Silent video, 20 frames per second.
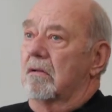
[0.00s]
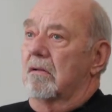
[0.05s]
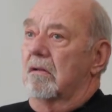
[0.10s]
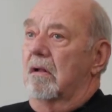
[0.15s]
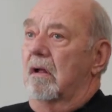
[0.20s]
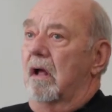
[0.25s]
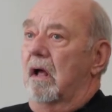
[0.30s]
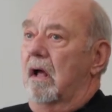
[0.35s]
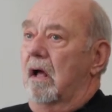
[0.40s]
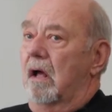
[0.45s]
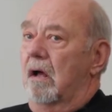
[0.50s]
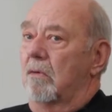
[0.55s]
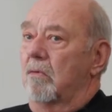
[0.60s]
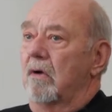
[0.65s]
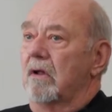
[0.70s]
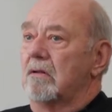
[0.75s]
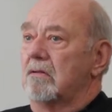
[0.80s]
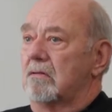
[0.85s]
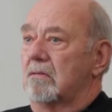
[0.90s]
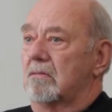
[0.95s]

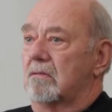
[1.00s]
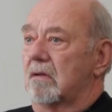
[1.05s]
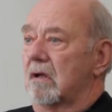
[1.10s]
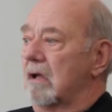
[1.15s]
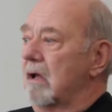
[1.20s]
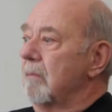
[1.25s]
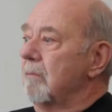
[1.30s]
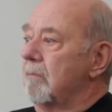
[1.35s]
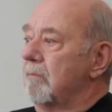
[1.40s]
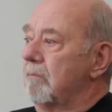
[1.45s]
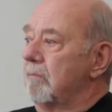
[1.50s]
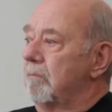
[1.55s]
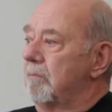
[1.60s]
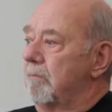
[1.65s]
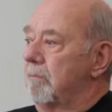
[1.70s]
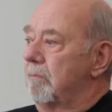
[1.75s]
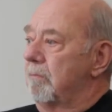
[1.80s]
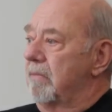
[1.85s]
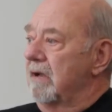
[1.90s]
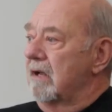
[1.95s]
went to
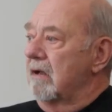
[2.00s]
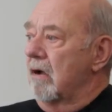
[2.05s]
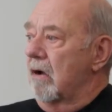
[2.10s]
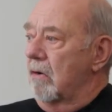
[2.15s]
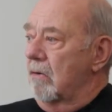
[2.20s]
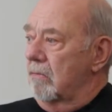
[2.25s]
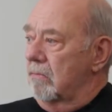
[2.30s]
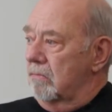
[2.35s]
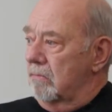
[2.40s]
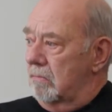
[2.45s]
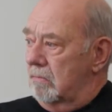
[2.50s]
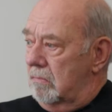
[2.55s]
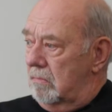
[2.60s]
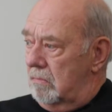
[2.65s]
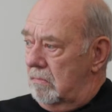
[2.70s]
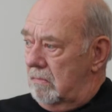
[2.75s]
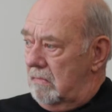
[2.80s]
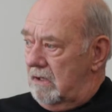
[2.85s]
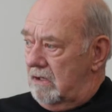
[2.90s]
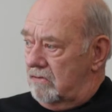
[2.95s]
bingo
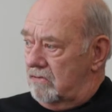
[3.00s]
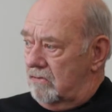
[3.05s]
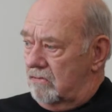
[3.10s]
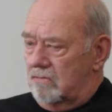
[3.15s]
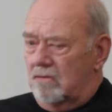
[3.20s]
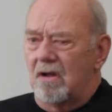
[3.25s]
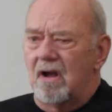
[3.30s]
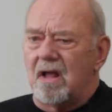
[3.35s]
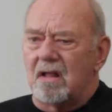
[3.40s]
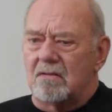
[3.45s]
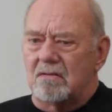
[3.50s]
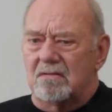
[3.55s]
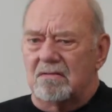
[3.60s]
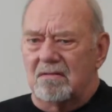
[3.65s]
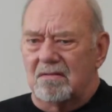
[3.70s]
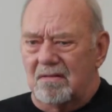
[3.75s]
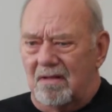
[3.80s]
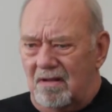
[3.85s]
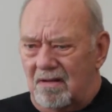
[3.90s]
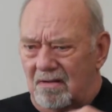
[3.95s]
issues.
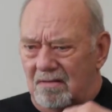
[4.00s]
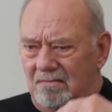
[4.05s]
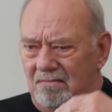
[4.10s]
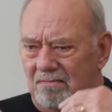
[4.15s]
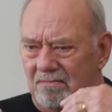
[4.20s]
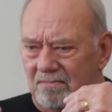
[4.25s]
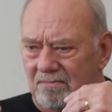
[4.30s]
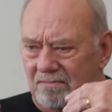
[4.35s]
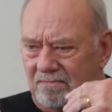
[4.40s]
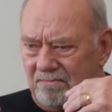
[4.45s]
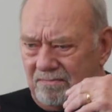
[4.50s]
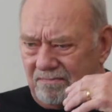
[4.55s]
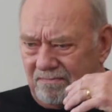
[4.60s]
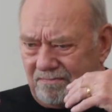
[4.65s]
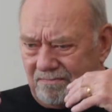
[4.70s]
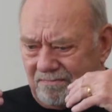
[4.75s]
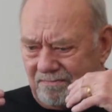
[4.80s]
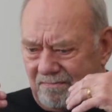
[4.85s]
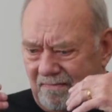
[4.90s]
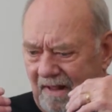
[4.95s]
Not
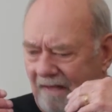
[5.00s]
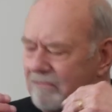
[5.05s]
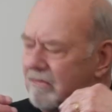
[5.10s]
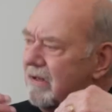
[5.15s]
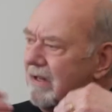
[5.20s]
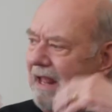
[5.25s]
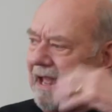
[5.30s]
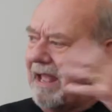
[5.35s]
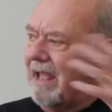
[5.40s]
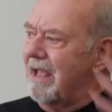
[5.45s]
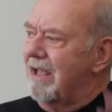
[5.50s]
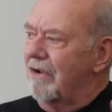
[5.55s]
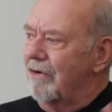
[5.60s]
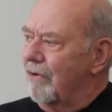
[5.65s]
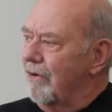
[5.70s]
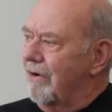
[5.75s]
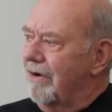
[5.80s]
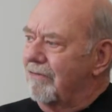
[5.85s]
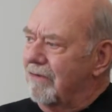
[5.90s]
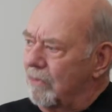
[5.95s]
every day
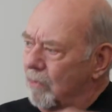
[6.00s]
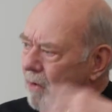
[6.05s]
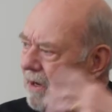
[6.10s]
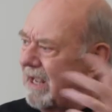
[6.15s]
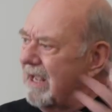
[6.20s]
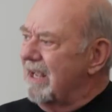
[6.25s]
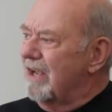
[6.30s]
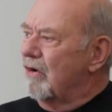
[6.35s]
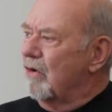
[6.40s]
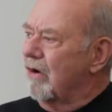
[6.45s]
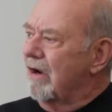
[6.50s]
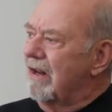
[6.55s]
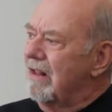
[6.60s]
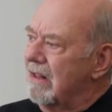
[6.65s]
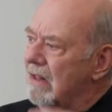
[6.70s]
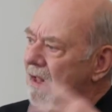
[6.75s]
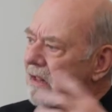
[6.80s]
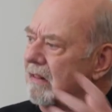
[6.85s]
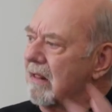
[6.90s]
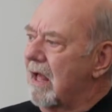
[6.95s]
or every week or
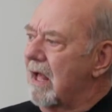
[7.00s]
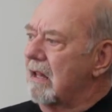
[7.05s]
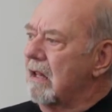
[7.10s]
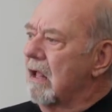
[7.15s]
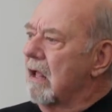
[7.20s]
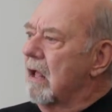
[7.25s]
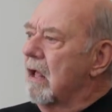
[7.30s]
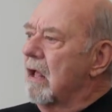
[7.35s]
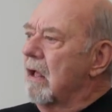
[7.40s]
anything like that.